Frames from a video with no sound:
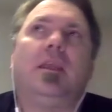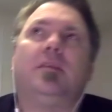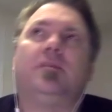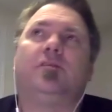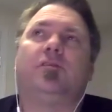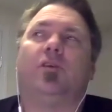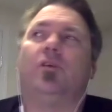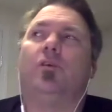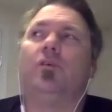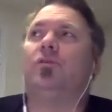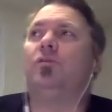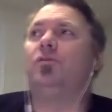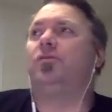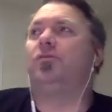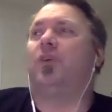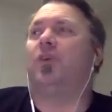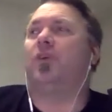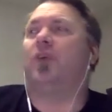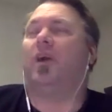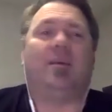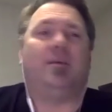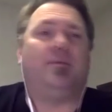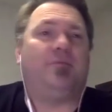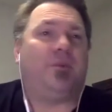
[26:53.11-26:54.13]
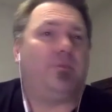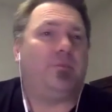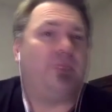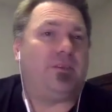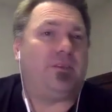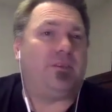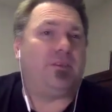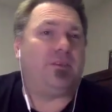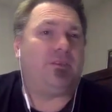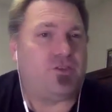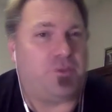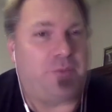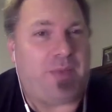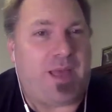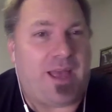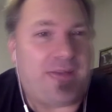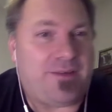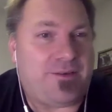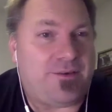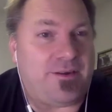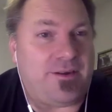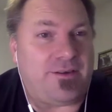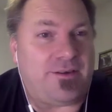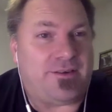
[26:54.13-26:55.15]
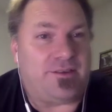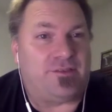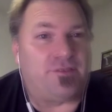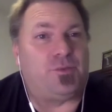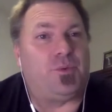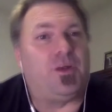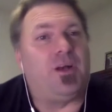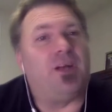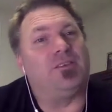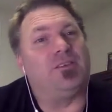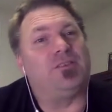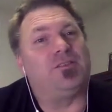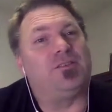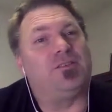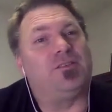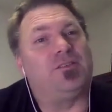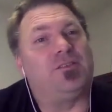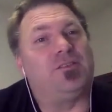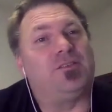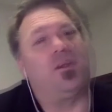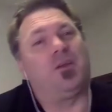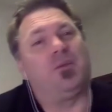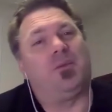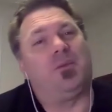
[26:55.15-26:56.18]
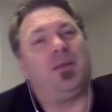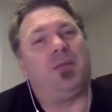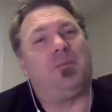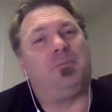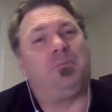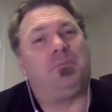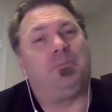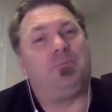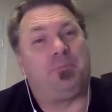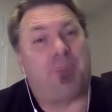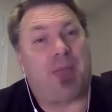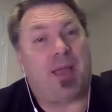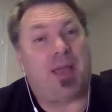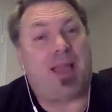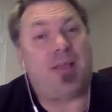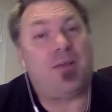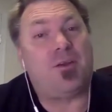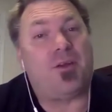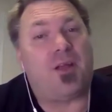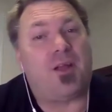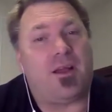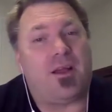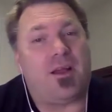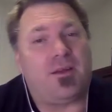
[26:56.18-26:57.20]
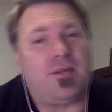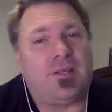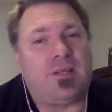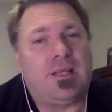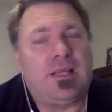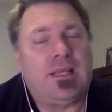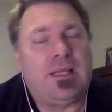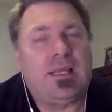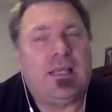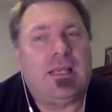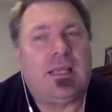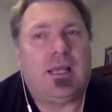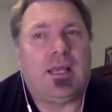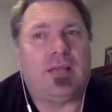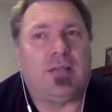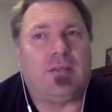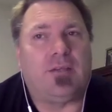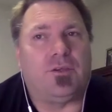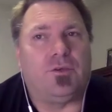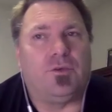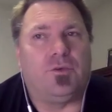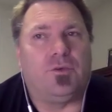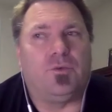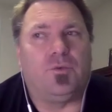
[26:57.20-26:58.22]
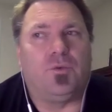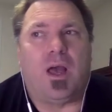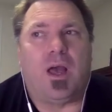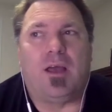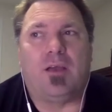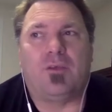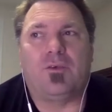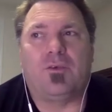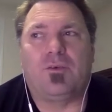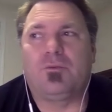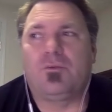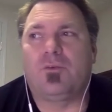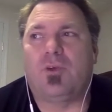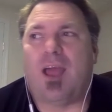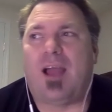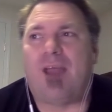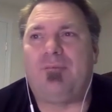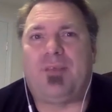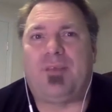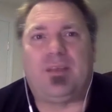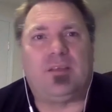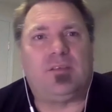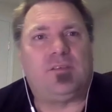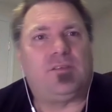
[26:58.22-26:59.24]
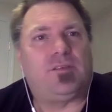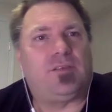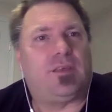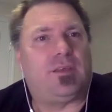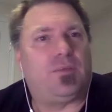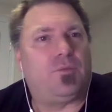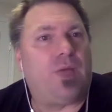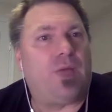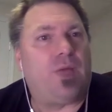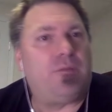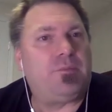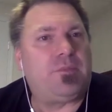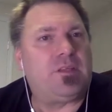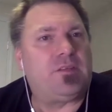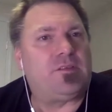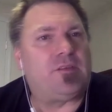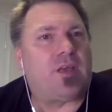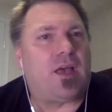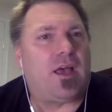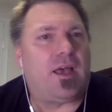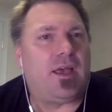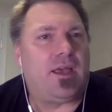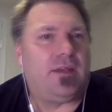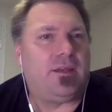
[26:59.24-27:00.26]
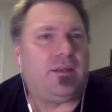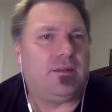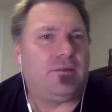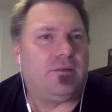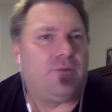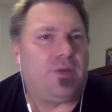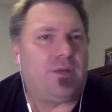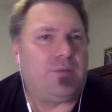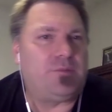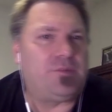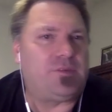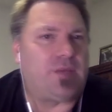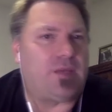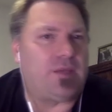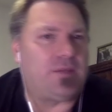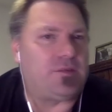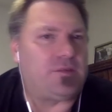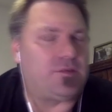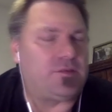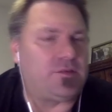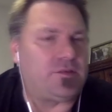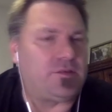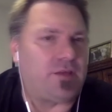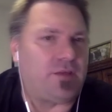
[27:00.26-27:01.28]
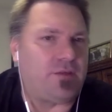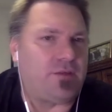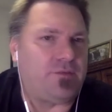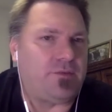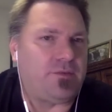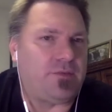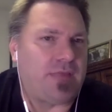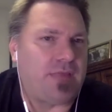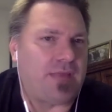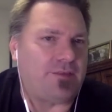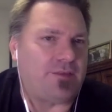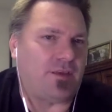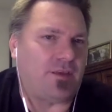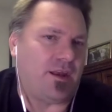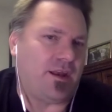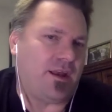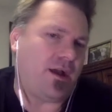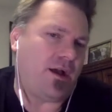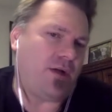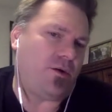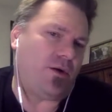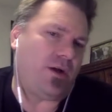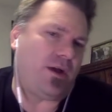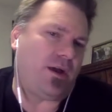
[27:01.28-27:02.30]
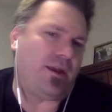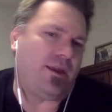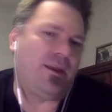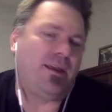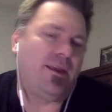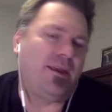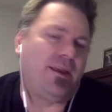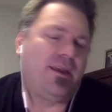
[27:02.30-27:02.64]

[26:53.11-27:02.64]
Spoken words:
So I come from a digital background as well. So part of my background, I do graphics and web design and websites and stuff. That's kind of how I